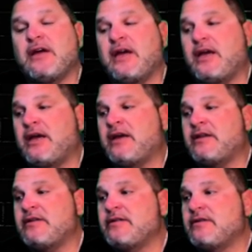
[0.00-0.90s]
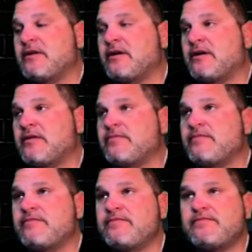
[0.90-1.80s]
and
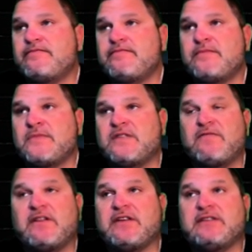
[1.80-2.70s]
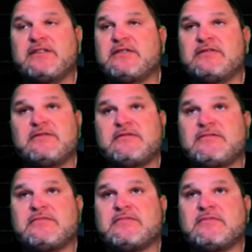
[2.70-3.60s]
really
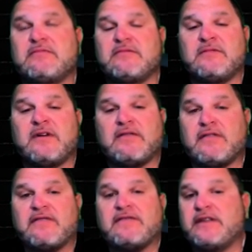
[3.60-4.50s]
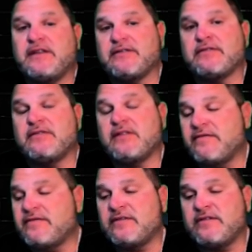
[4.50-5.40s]
loved it here,
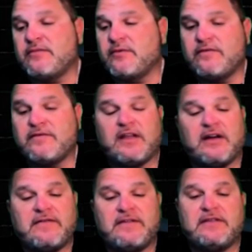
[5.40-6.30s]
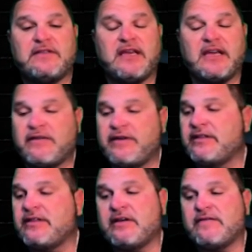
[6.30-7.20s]
loved the move, loved the area,
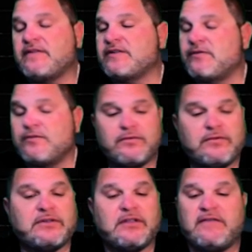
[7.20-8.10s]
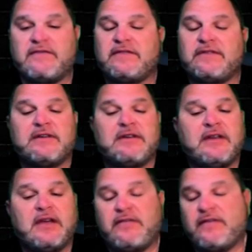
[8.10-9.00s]
loved the schools, loved
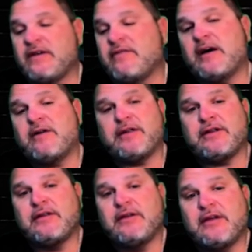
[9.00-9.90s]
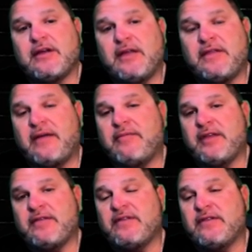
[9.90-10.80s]
everything about it. And that
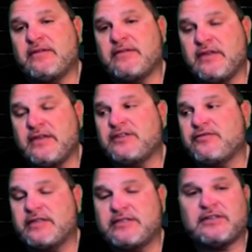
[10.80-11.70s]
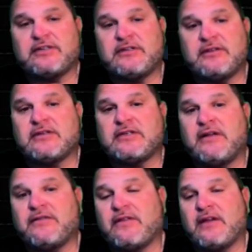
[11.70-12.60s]
made the transition to the
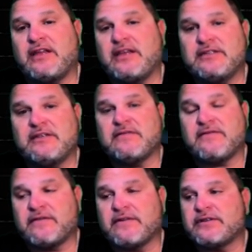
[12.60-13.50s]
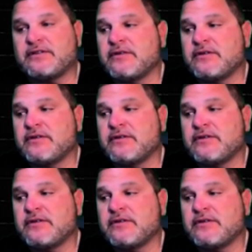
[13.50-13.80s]
South a lot easier for us